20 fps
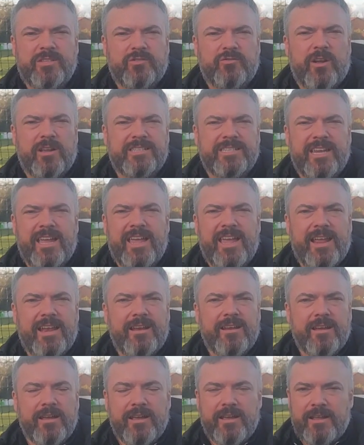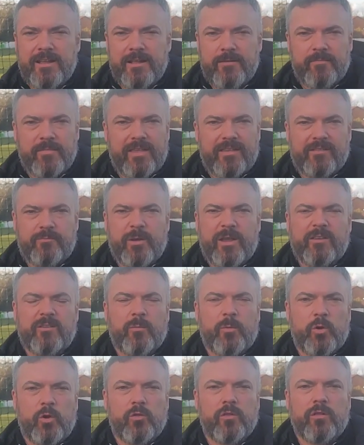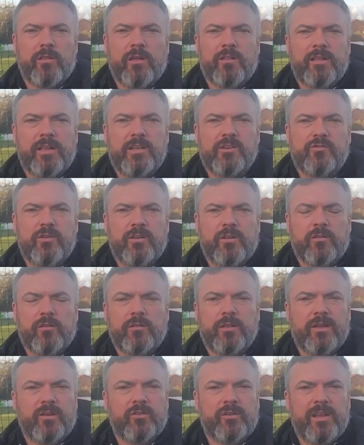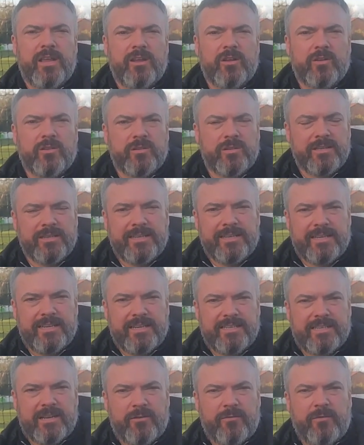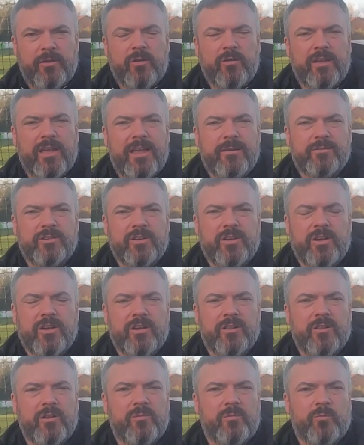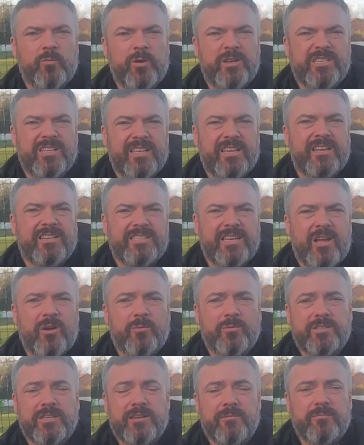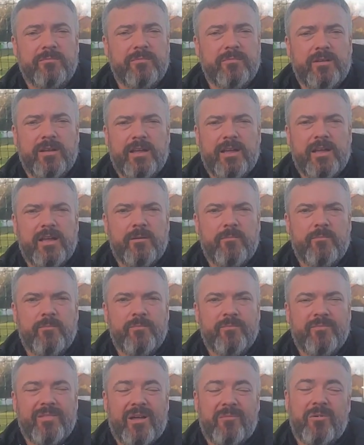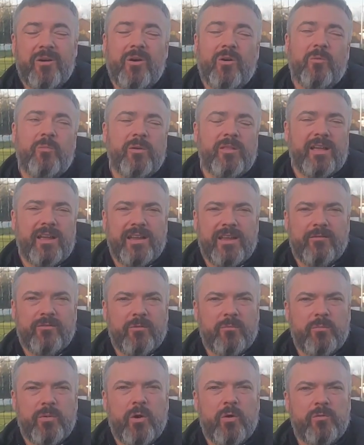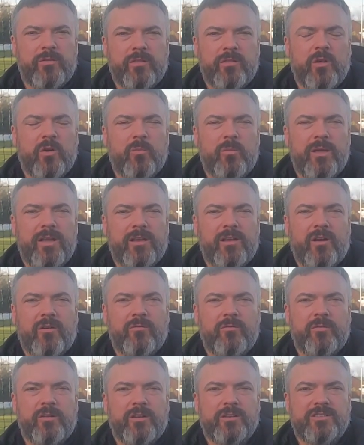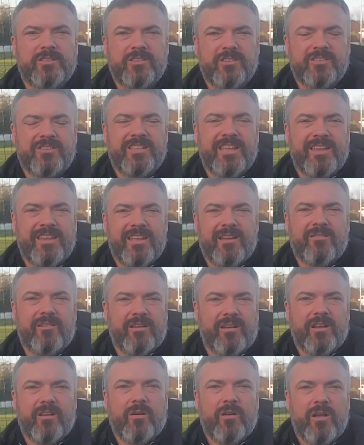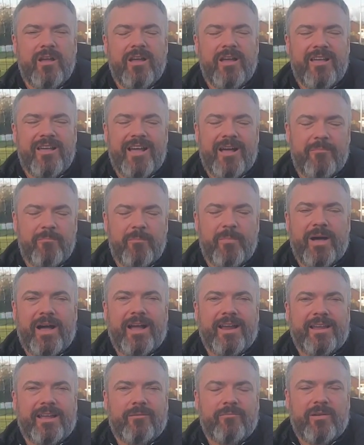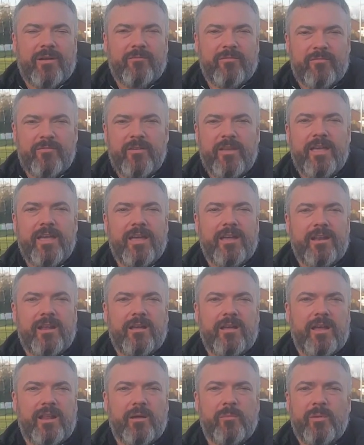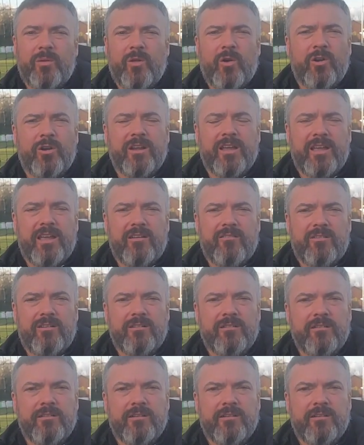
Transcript: he's tried to get in, he's picked up another little injury, another little niggle. He's had a few games at Earlham, which I think has helped him. I'm hoping that gives them both a little bit of confidence to just think, you know, I'm back, I'm fit, and I belong here.